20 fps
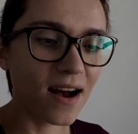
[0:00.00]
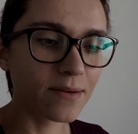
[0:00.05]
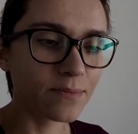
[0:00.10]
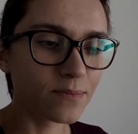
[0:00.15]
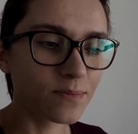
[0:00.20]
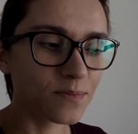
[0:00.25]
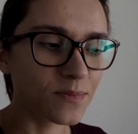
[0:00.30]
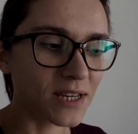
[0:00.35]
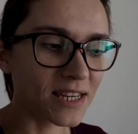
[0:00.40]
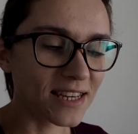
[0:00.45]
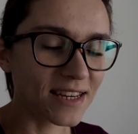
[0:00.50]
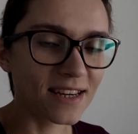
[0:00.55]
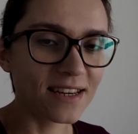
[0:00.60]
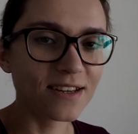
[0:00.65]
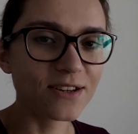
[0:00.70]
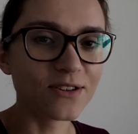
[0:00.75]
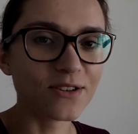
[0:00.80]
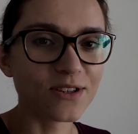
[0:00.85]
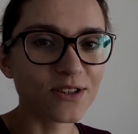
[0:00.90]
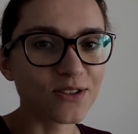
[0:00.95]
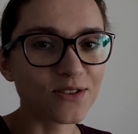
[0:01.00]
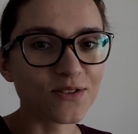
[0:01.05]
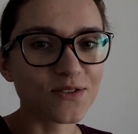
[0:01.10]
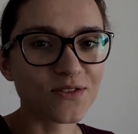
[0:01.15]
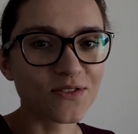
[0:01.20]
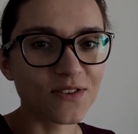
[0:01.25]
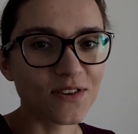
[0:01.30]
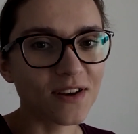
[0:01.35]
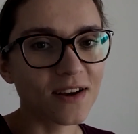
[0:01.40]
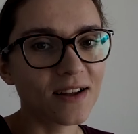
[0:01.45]
I'm again going to
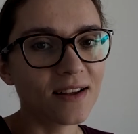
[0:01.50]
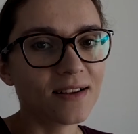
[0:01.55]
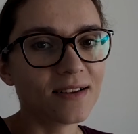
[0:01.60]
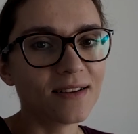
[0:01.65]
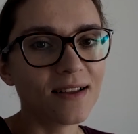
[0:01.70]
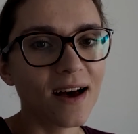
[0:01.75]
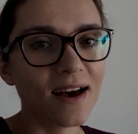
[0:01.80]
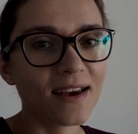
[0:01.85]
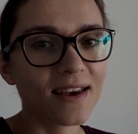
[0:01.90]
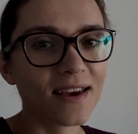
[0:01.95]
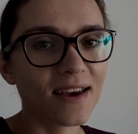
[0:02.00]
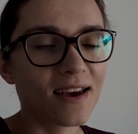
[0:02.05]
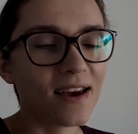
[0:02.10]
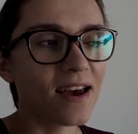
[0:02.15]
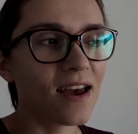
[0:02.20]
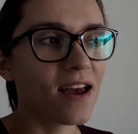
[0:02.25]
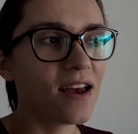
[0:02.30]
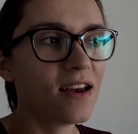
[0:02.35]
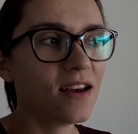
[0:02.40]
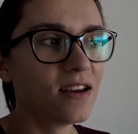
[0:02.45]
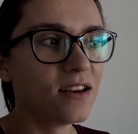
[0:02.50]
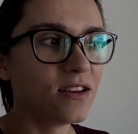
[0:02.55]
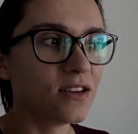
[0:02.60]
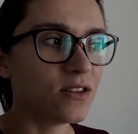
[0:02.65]
feel like a